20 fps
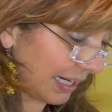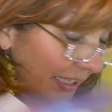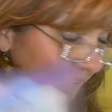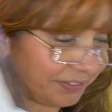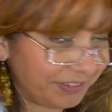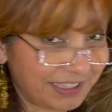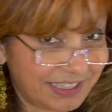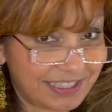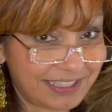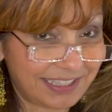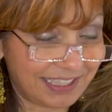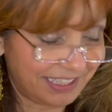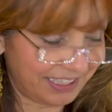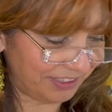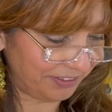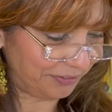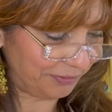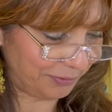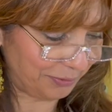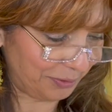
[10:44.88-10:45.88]
of
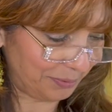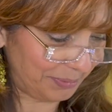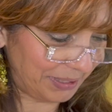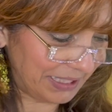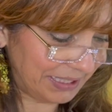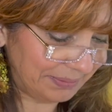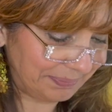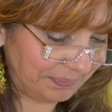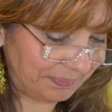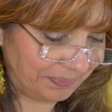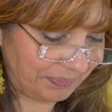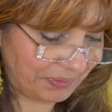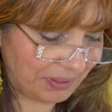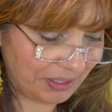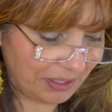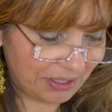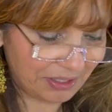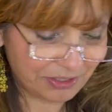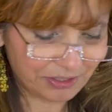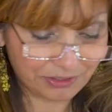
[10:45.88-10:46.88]
exciting for me.
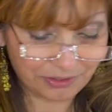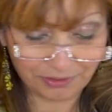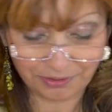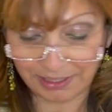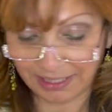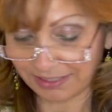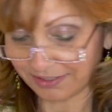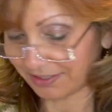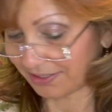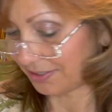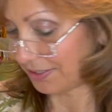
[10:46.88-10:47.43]
So that's